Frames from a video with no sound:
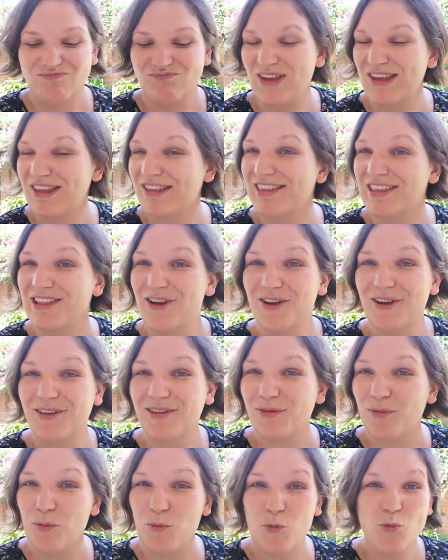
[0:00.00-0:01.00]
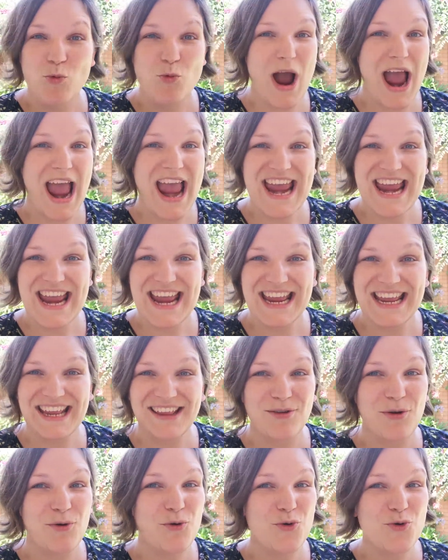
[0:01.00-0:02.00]
This looks way
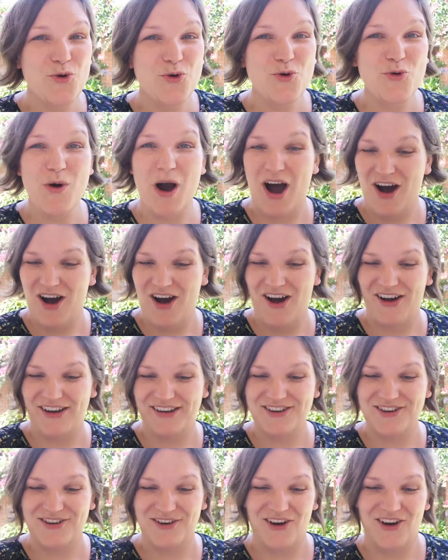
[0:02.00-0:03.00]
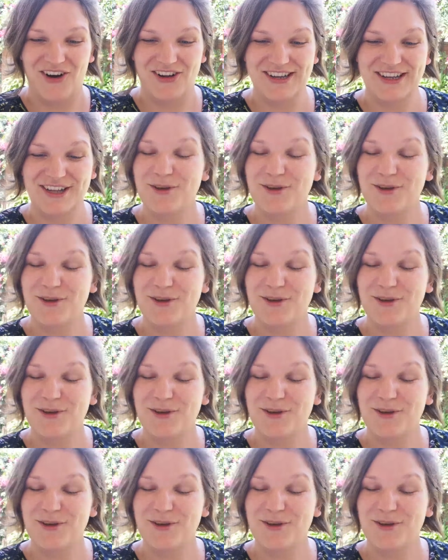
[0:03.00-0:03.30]
too hard, God.